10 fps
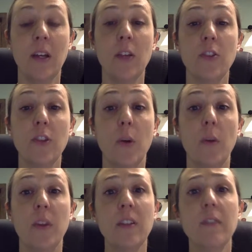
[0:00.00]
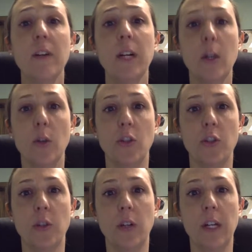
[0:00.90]
So this is very
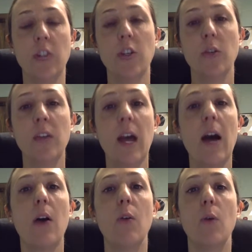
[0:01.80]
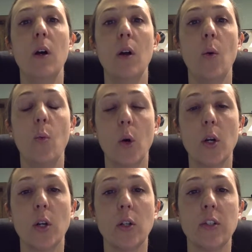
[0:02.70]
cultural, and it shows how
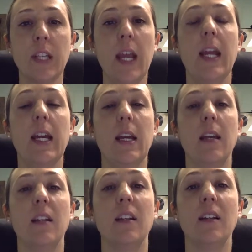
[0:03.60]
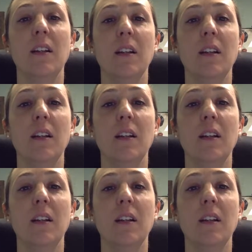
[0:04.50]
words can